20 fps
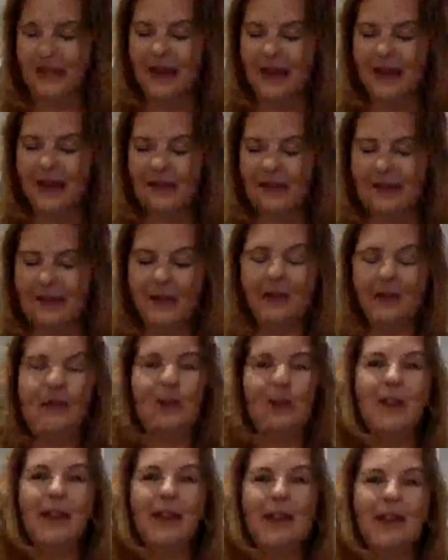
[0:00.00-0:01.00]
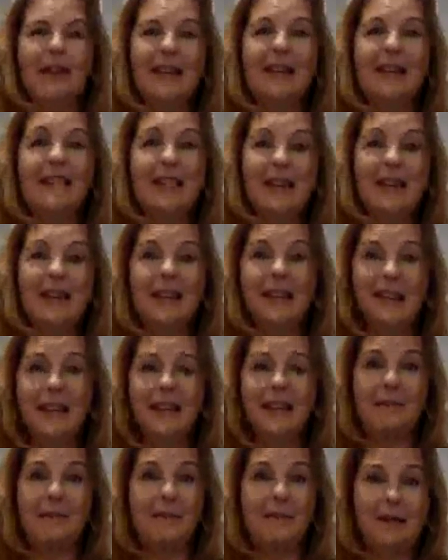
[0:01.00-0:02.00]
Um, if you're like us and,
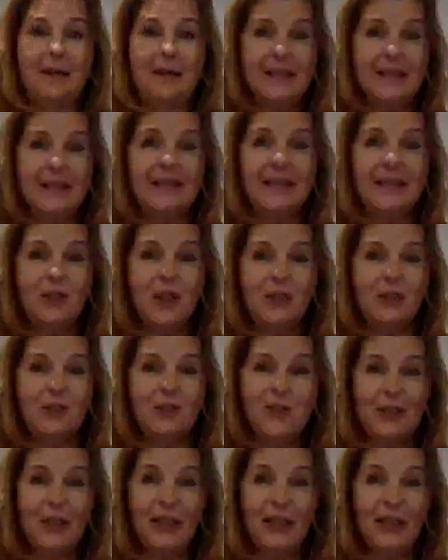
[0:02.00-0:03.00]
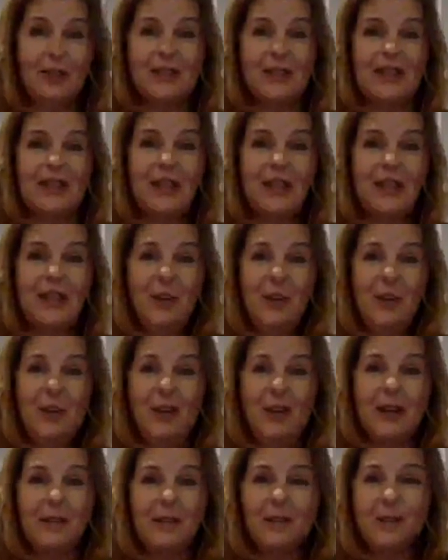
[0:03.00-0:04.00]
and missing that the gym's closed, you know,
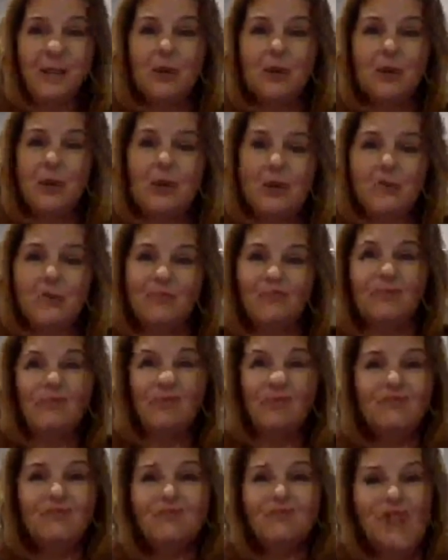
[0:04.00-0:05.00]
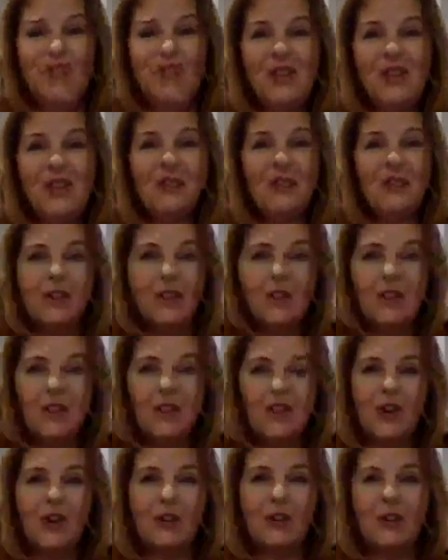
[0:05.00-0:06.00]
pick up two of them and do a little
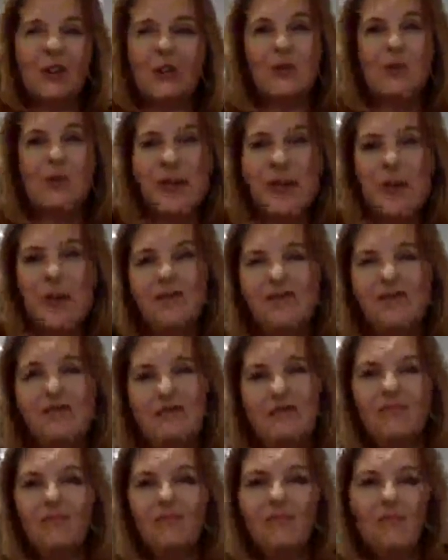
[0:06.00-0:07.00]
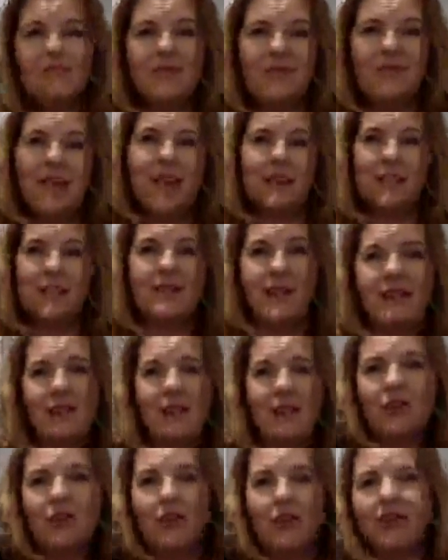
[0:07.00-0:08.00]
curls, right? Cast
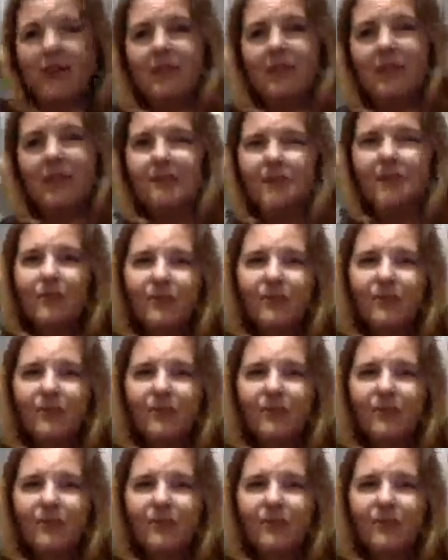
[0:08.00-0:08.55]
iron curls.